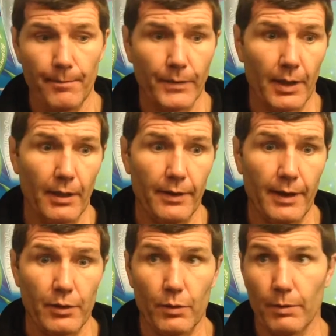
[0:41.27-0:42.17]
And I think
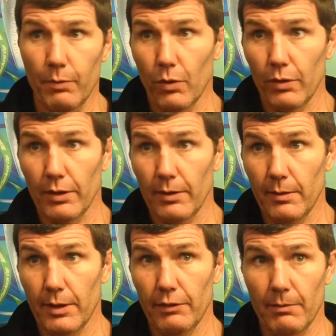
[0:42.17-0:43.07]
that's what's important. You
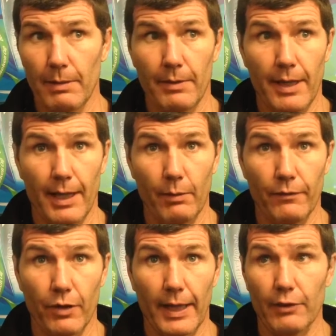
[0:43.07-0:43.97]
need to remember now,
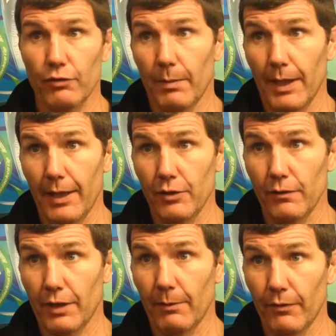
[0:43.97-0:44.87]
we've got extra players
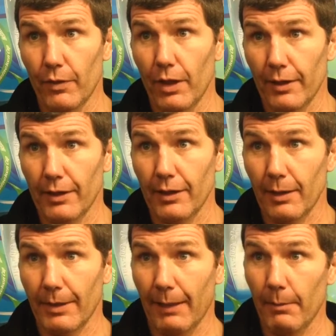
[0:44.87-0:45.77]
who've come through Heineken
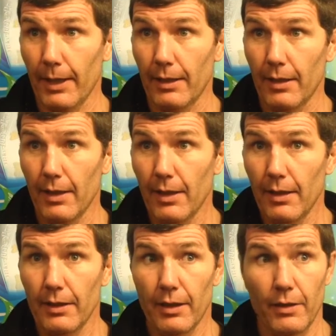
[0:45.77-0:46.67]
Cup campaign.
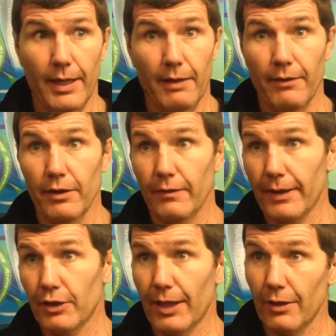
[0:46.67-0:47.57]
You know, now you've
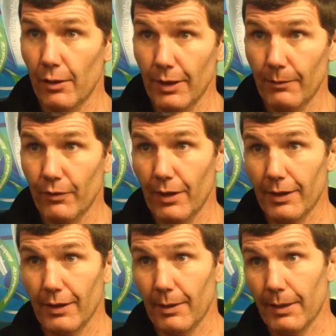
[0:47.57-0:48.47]
had Jack Noel come through
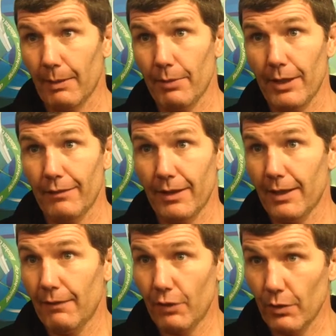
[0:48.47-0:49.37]
Heineken Cup campaign, you've had
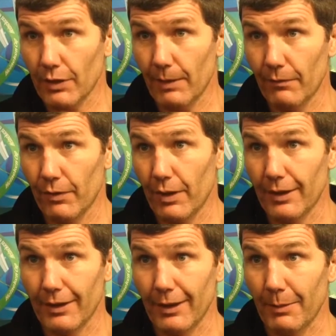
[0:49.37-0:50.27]
Dave Ewers come through
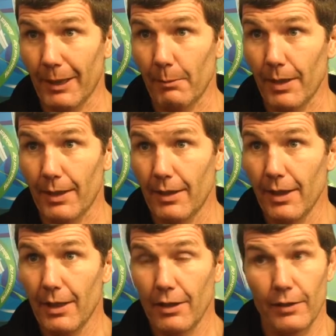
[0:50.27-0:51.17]
Heineken Cup campaign.
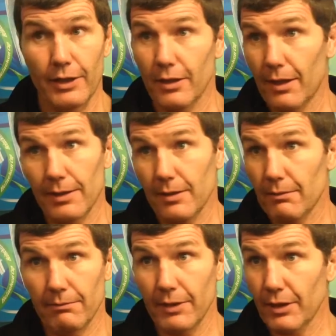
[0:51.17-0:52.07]
You know, these guys
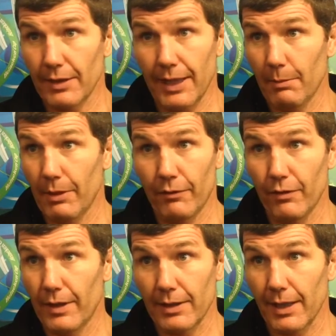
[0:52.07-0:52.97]
hadn't been
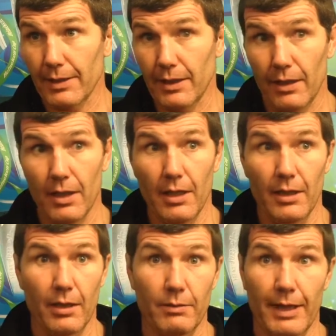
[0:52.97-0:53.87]
through this last year.
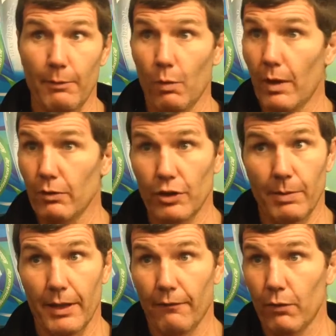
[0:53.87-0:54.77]
You know, Damien Welsh has
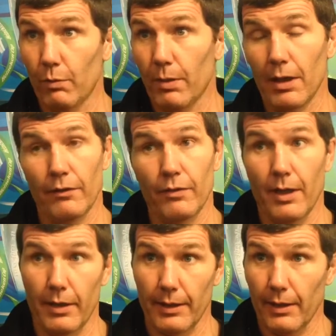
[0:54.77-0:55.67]
played a full part through a
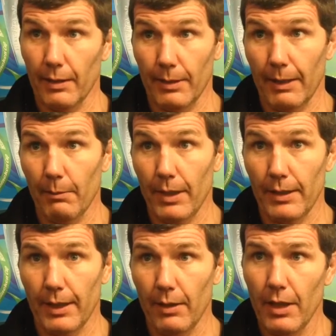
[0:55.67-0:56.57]
Heineken Cup campaign
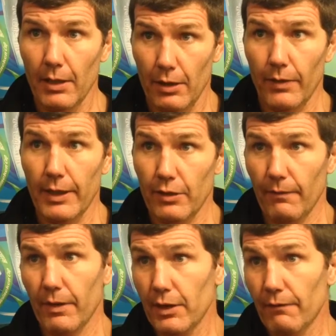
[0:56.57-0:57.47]
now. You know, these are
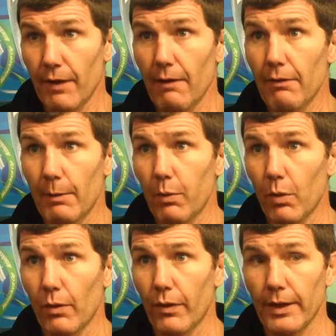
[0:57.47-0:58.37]
very
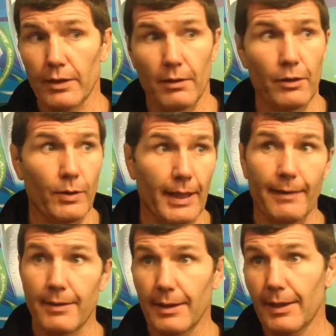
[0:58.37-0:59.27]
important things. You know, Luke
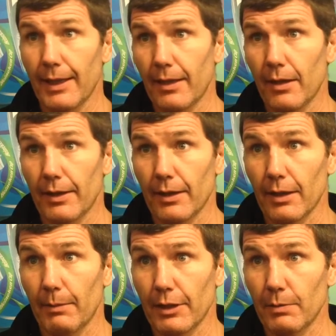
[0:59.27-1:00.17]
Carrandicky getting Heineken
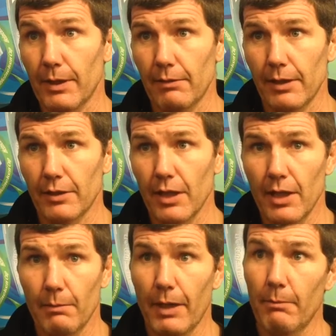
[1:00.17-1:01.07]
Cup experience,
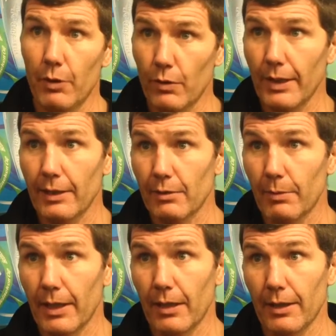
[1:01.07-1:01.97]
Ben Moon getting some
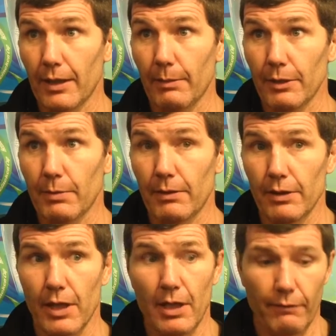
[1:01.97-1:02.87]
big Heineken Cup experience.
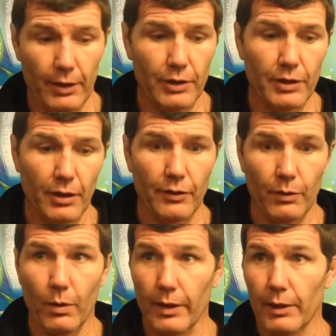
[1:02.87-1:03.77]
If you actually start to
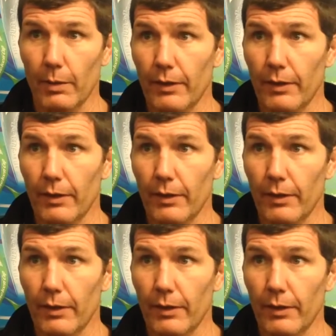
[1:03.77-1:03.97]
work your way